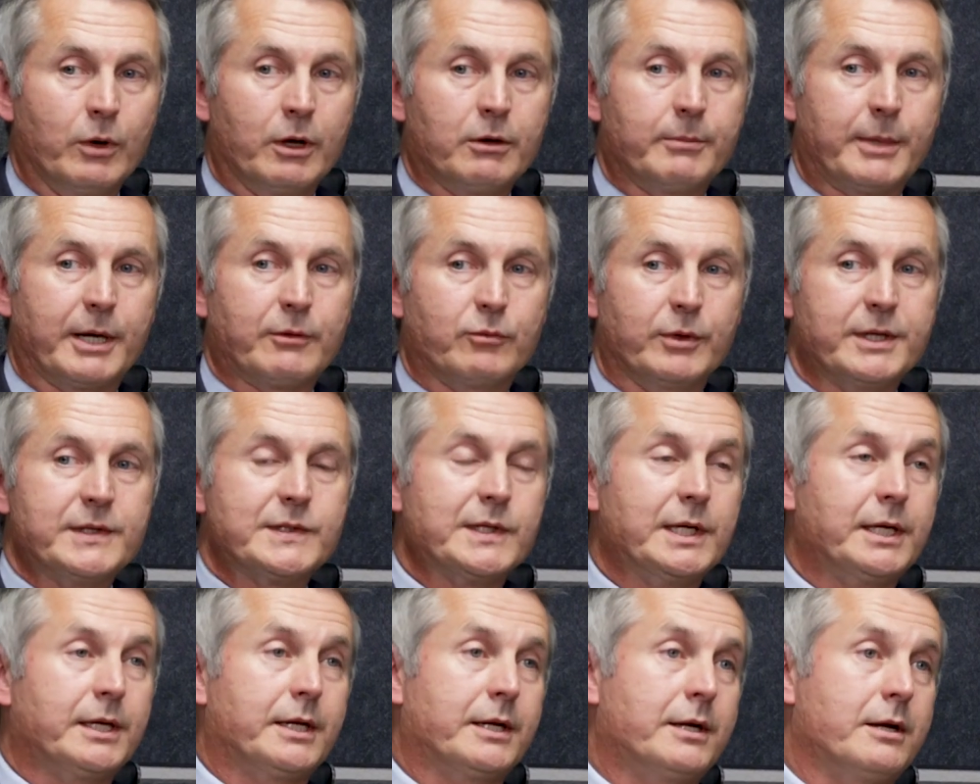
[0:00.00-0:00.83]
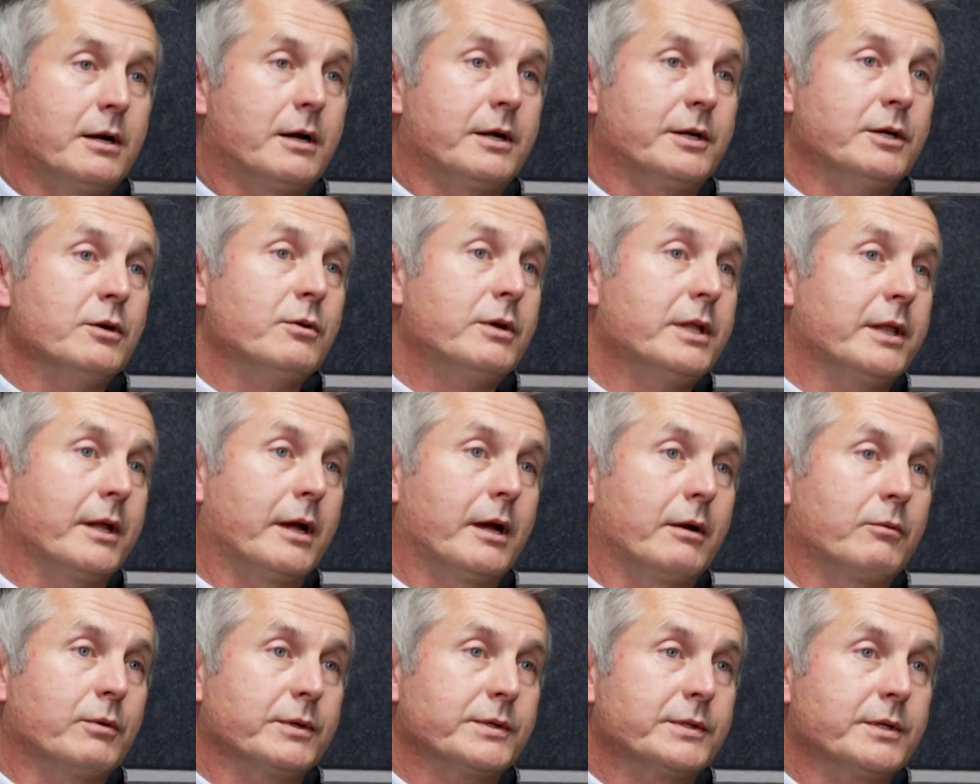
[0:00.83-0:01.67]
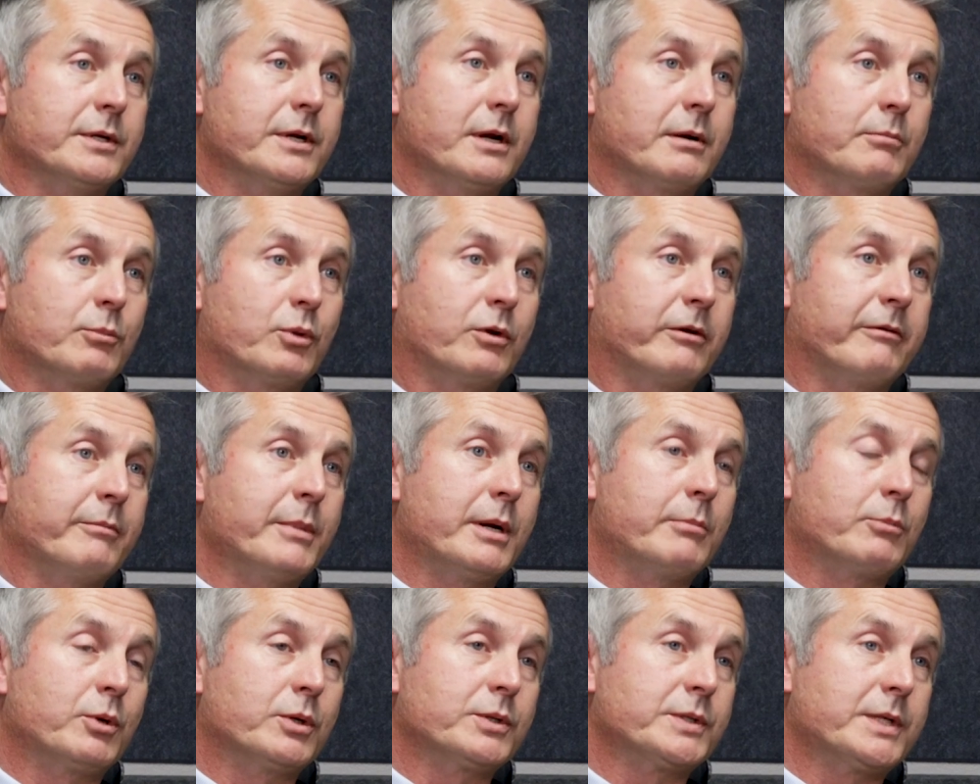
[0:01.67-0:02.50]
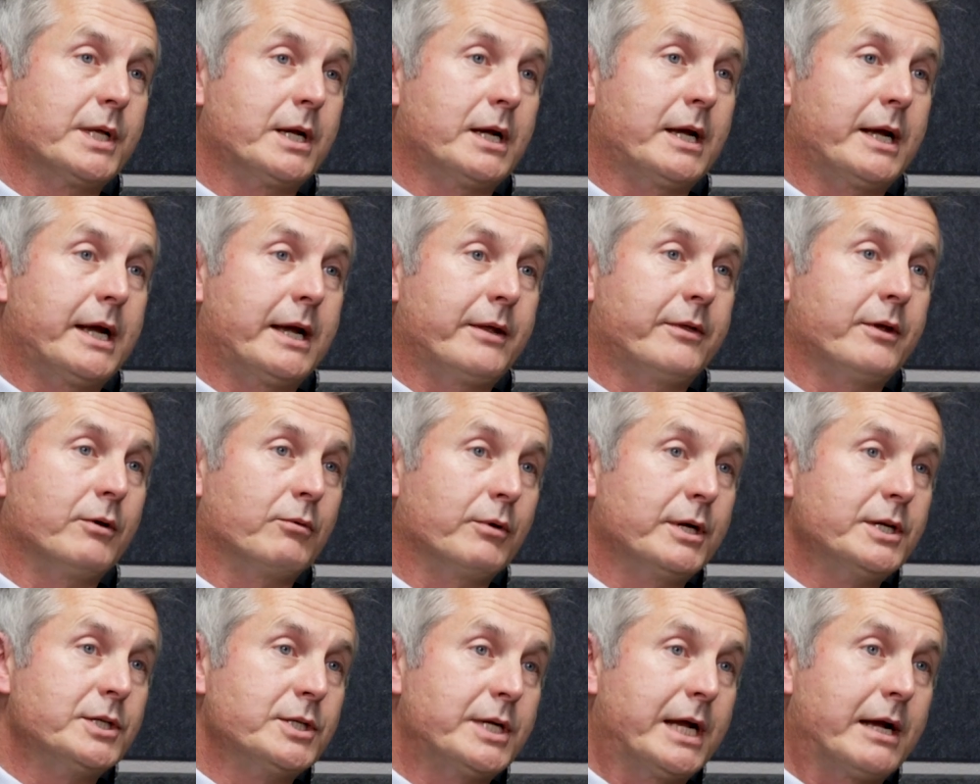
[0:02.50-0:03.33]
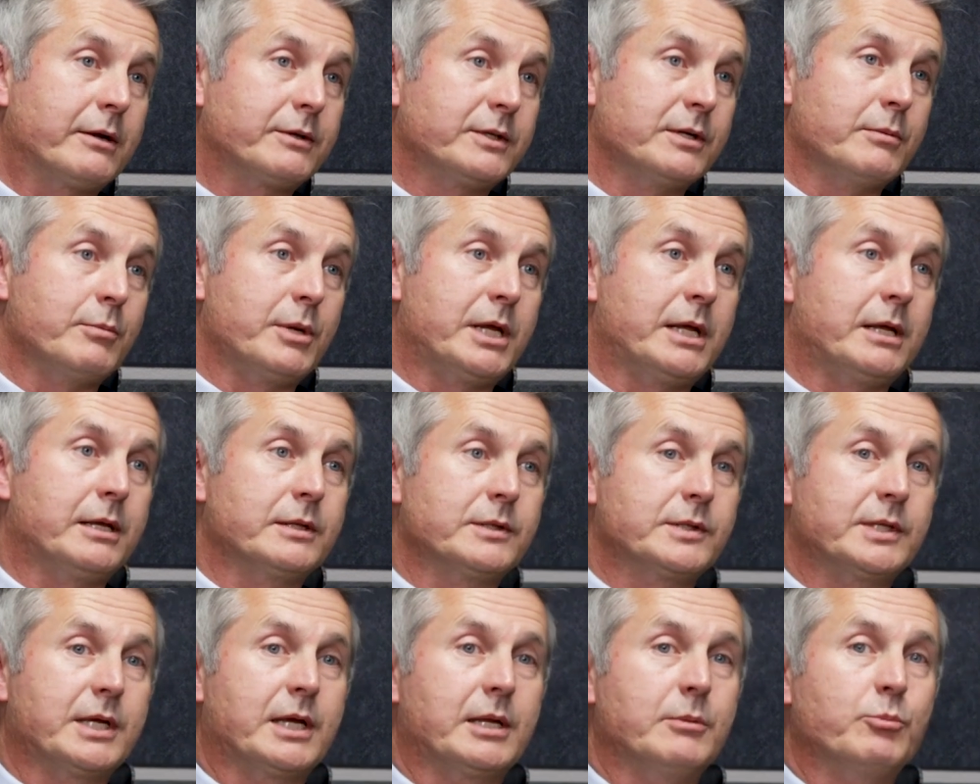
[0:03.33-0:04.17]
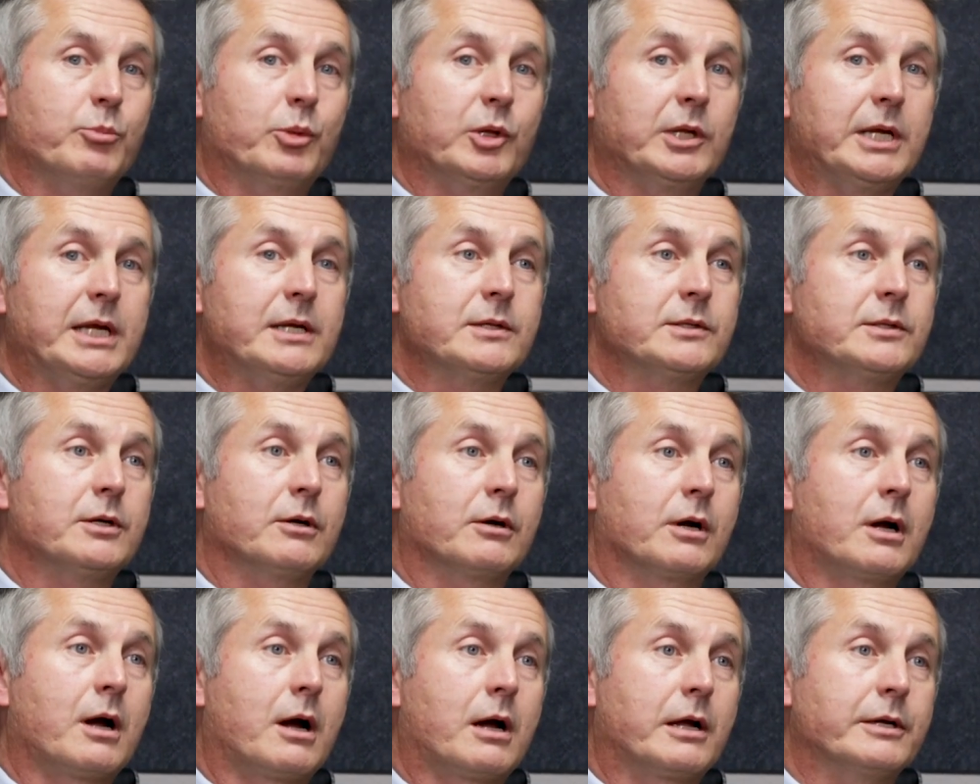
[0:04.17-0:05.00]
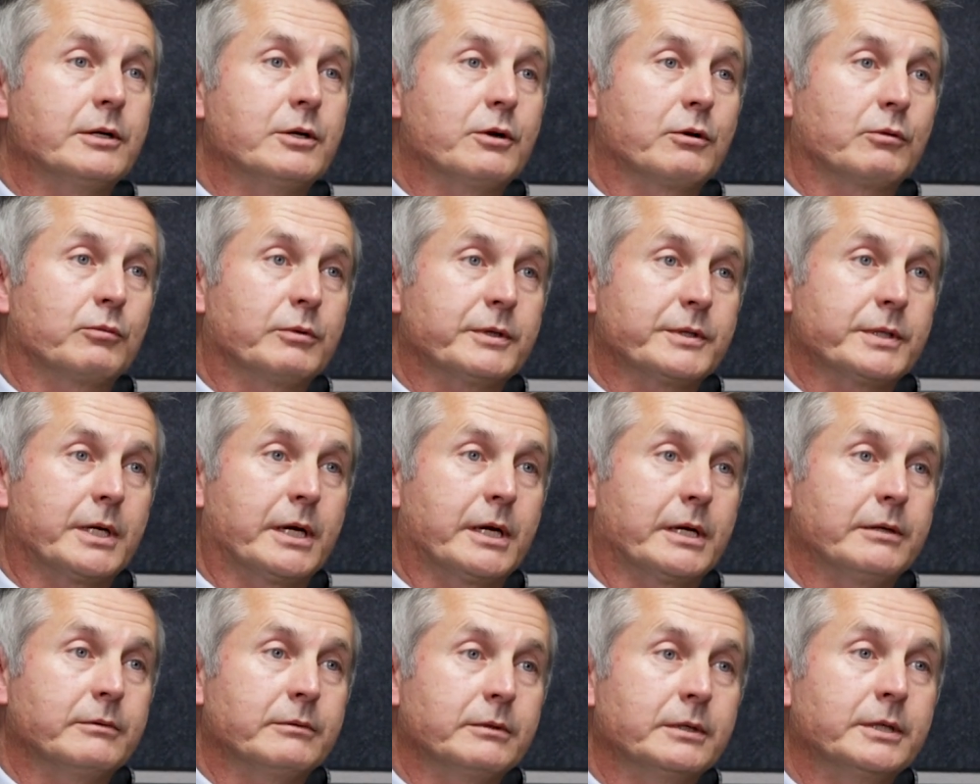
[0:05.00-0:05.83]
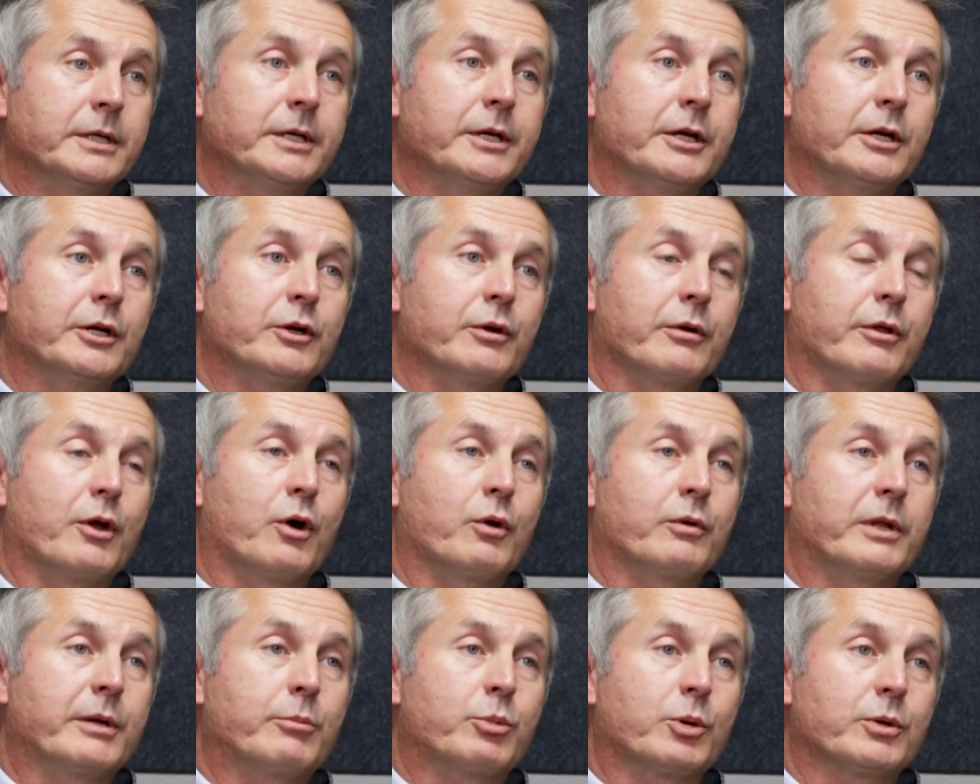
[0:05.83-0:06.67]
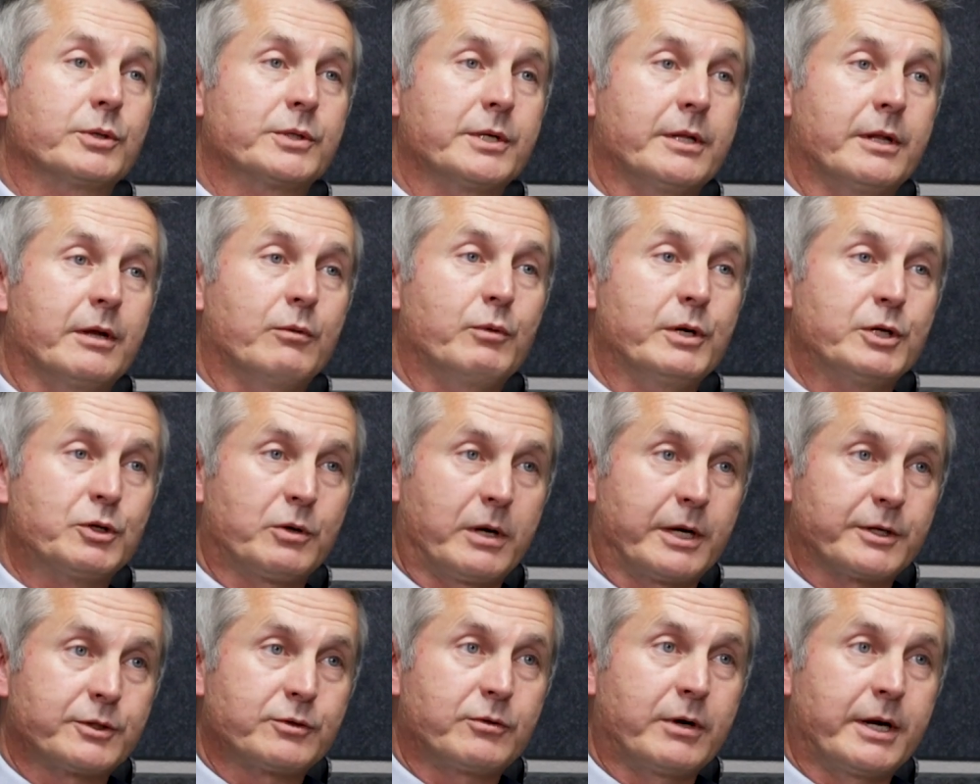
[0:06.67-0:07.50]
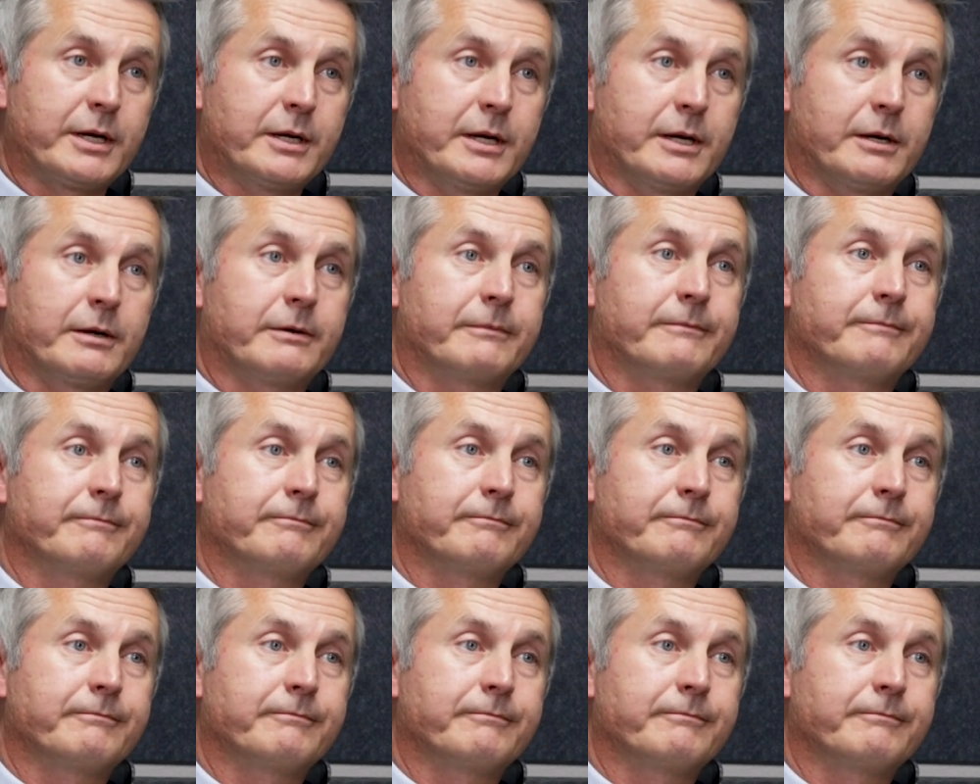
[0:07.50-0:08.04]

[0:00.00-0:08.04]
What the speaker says: Well, my reasoning in not doing that was the number of members that I had that reached out to me and said, please, dear God, don't resign. You're the only person that we trust right now.